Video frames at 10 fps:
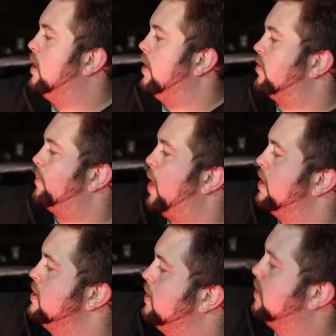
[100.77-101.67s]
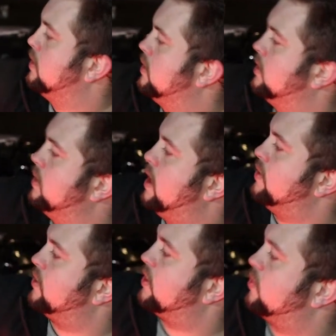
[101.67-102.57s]
There's a button, and
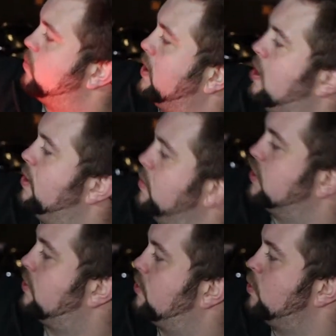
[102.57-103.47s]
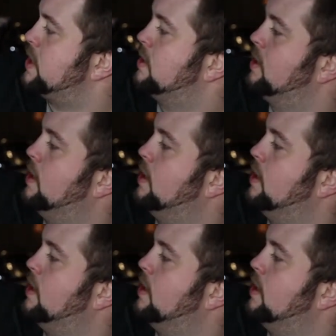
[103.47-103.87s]
this thing's spring-loaded, which is sweet.